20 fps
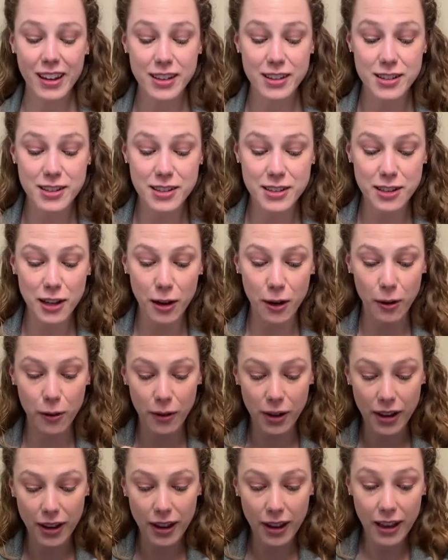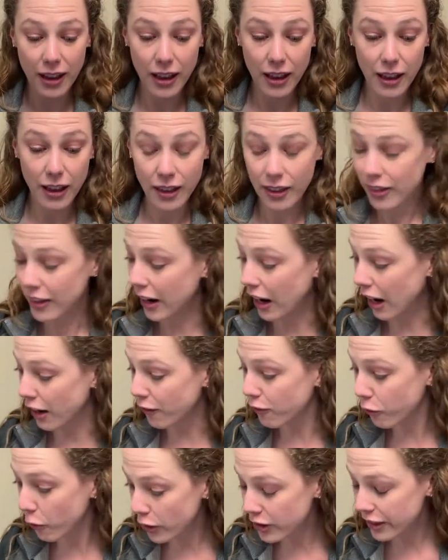So there are
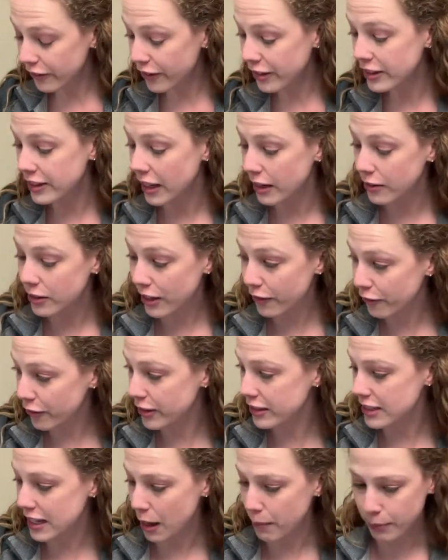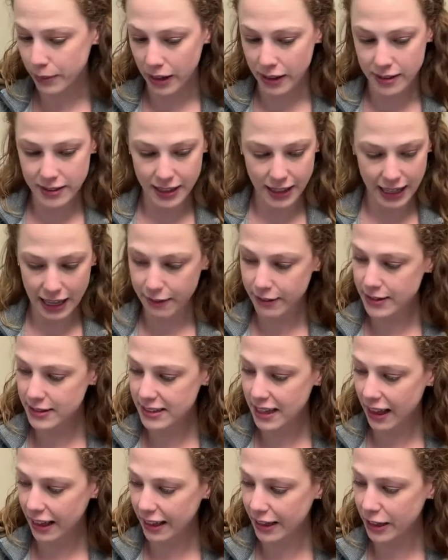4 different templates, like I was
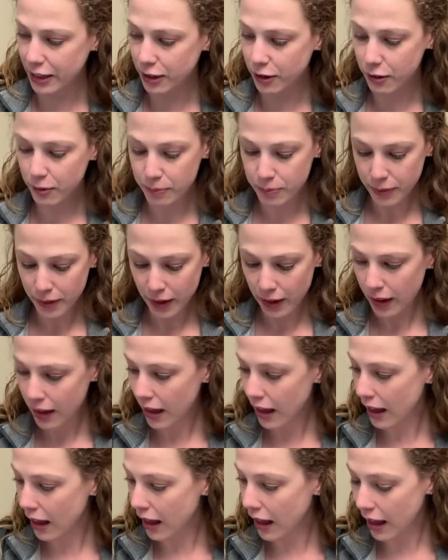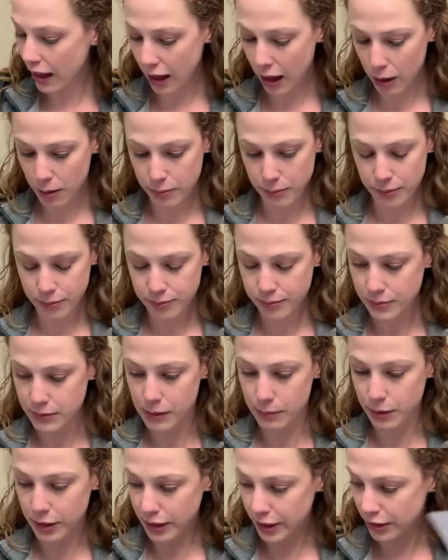telling you. I'm
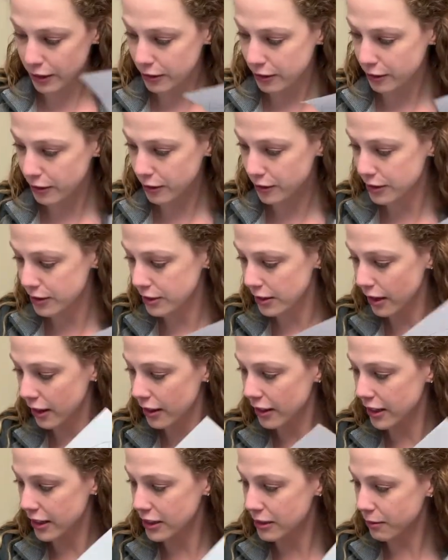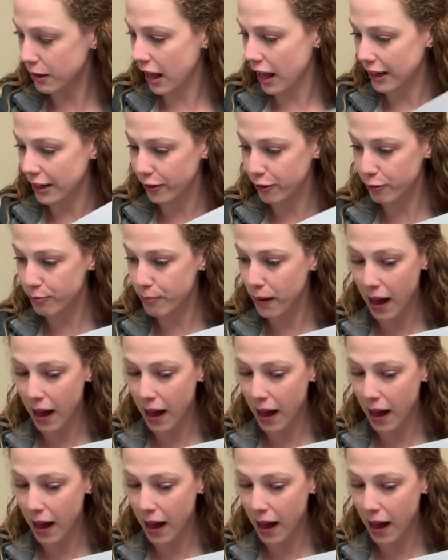gonna use this kind of